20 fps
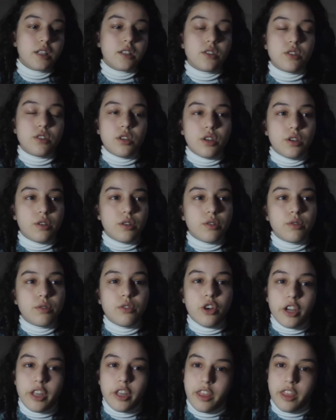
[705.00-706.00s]
to
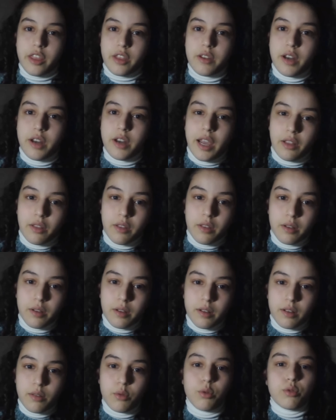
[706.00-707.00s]
ninth grade,
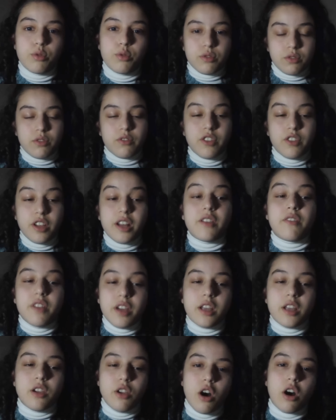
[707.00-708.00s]
who's very,
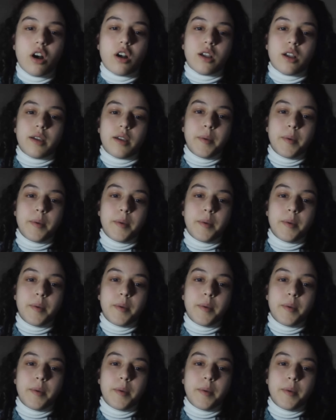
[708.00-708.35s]
very young.